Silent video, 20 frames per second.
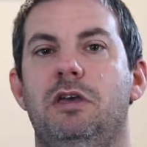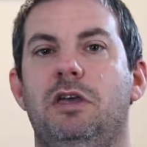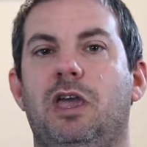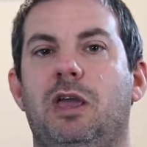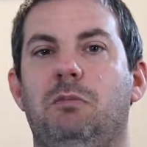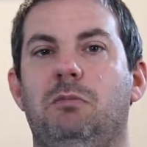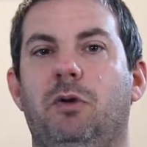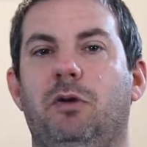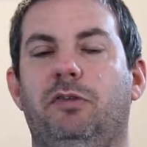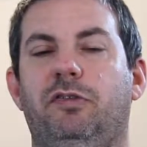
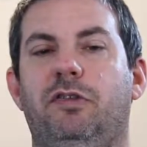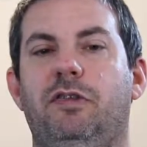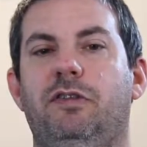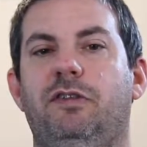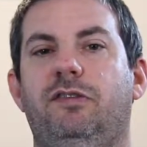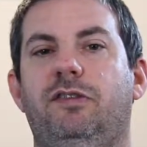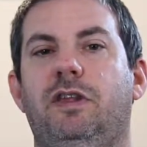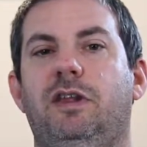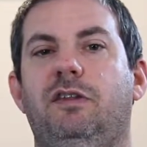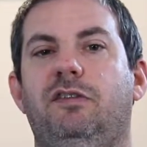and most of the
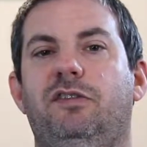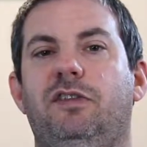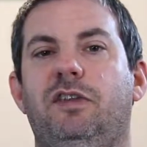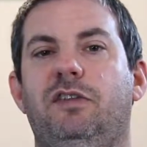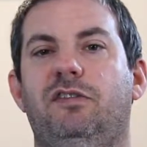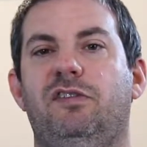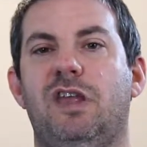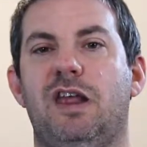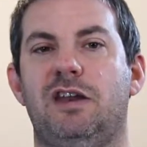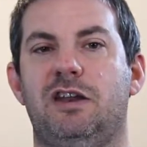
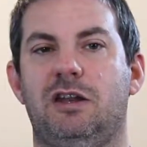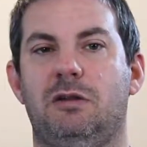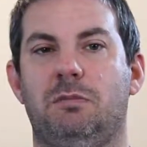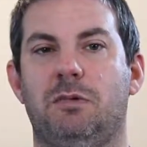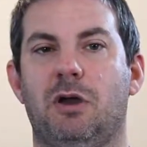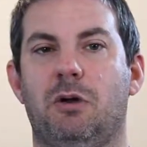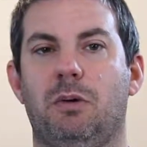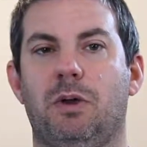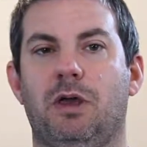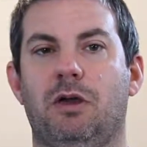citizens ended up
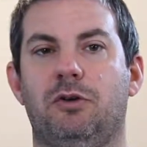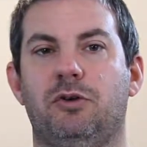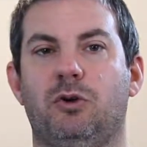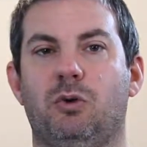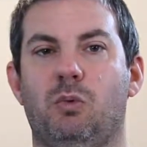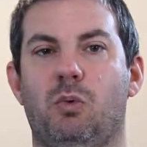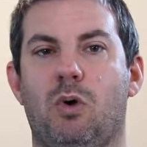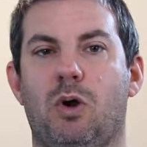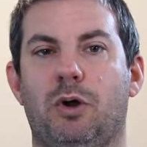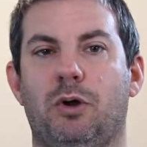going
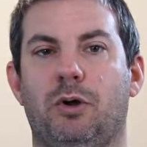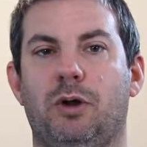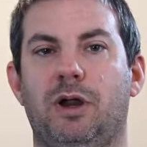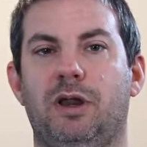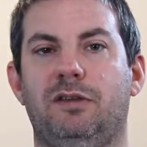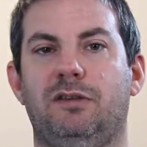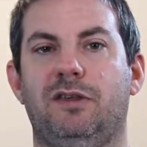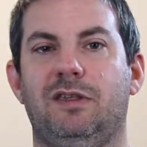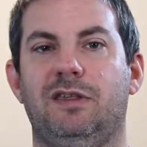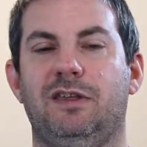underwater
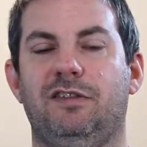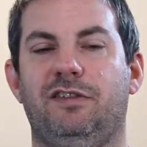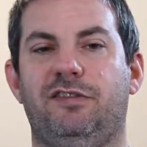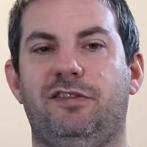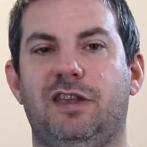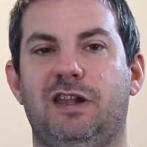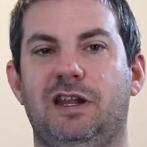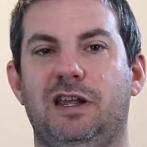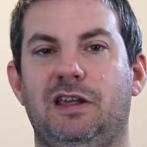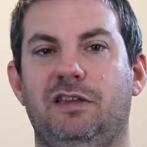into these
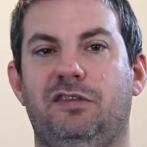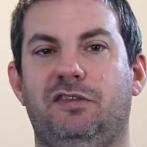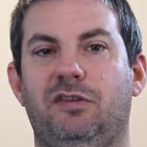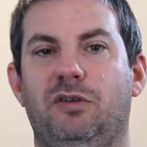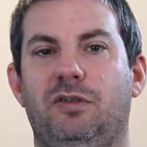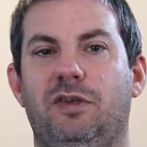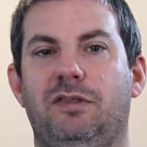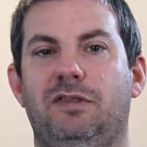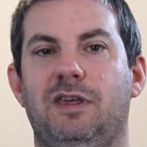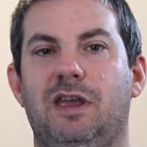cities so
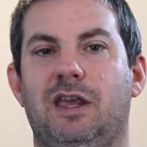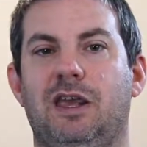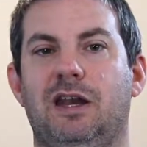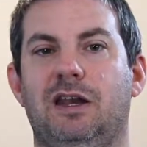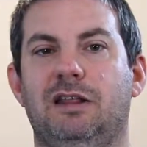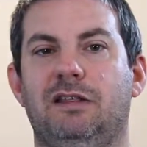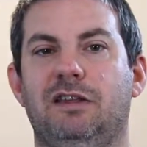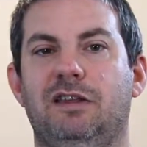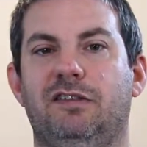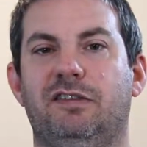that they can
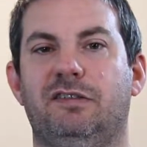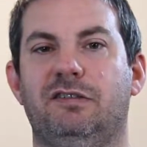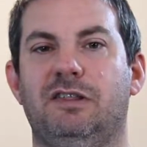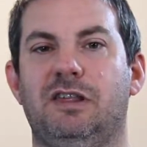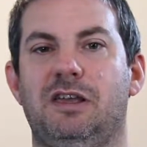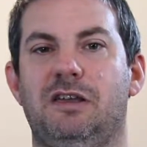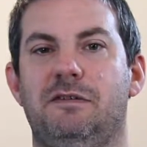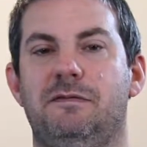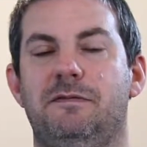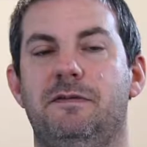at least
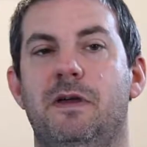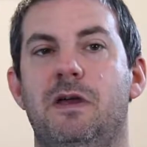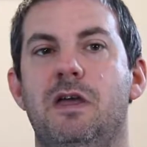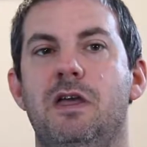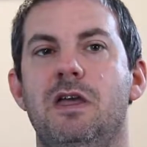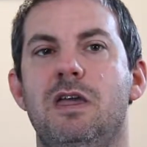live.